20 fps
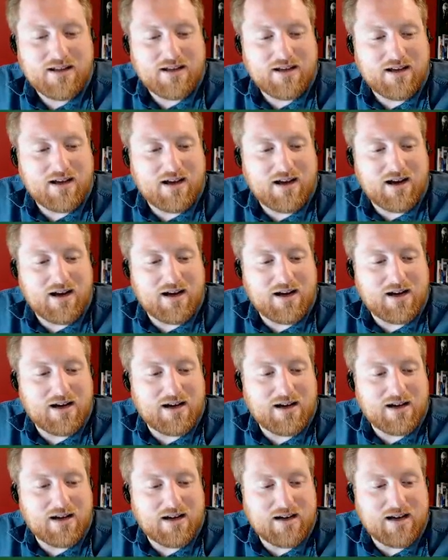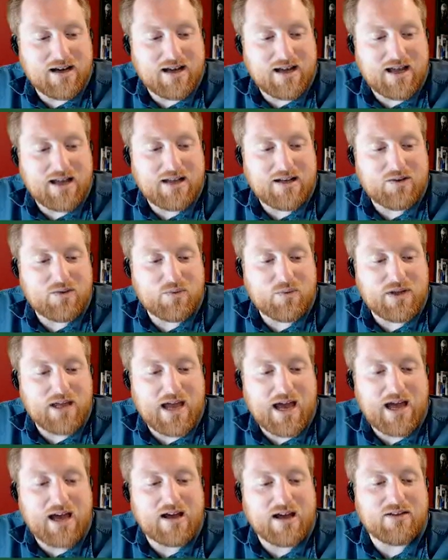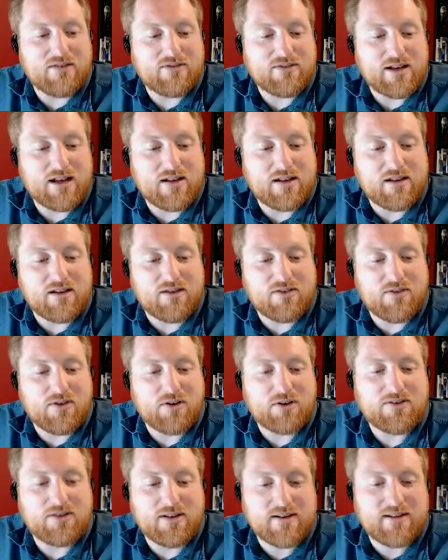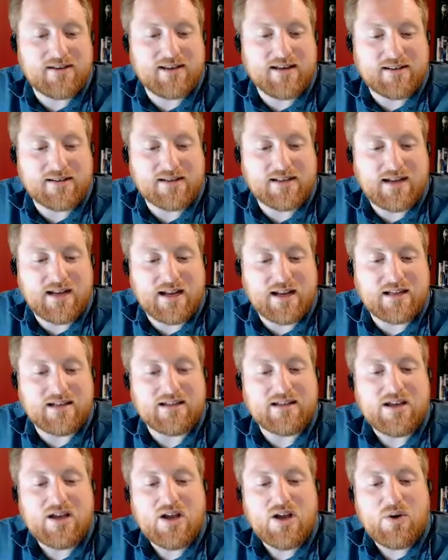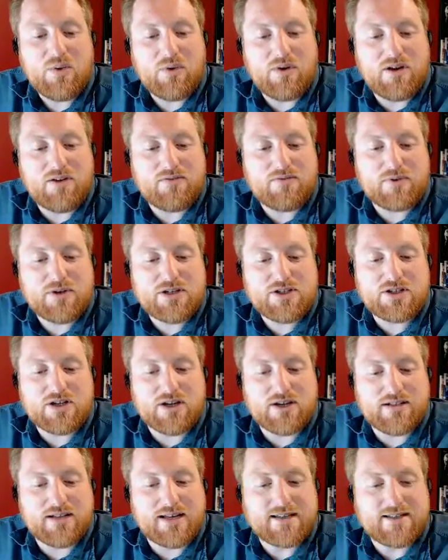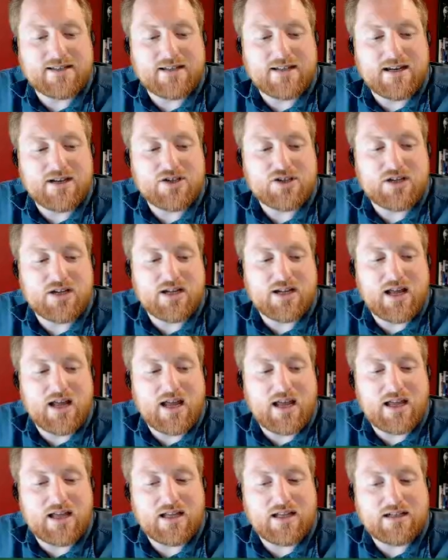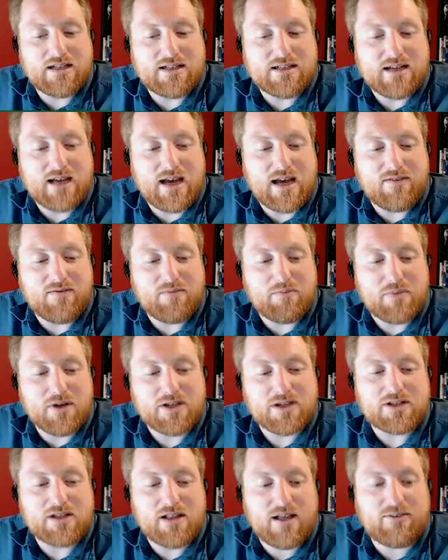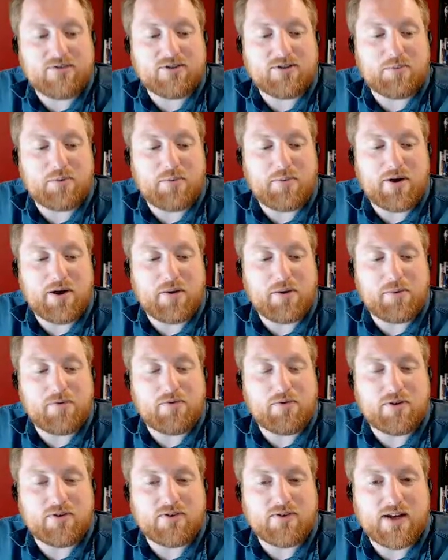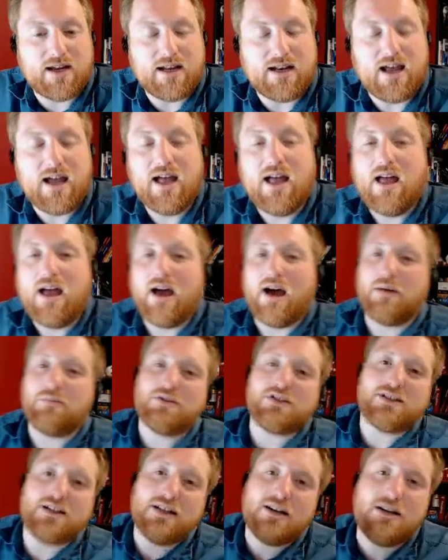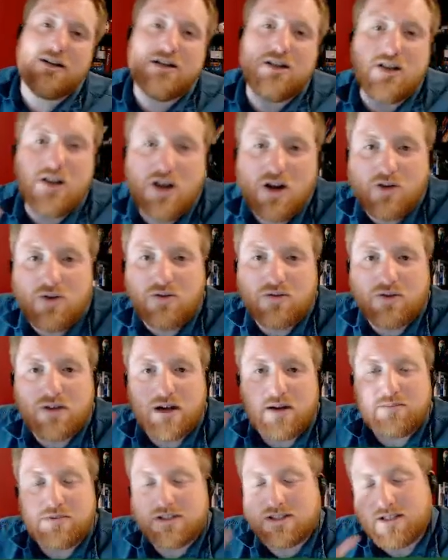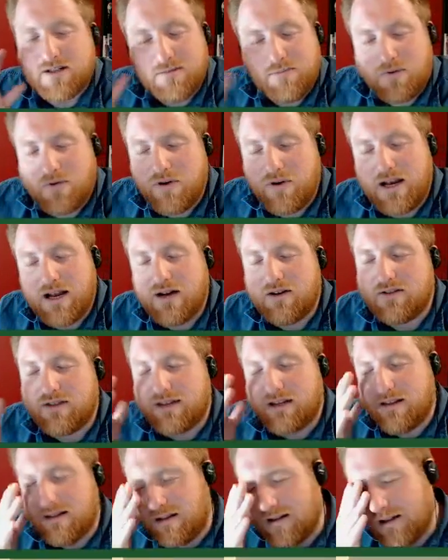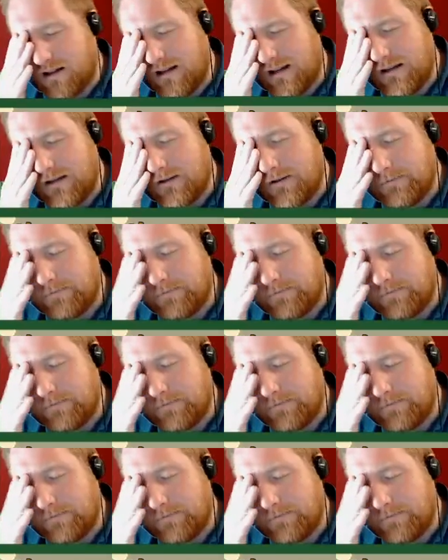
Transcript: Uh, and we have. Now let us focus on the task at hand. We have reached our destination and have much left to prepare before tonight. I'm just gonna note, I'm just gonna point out that, like,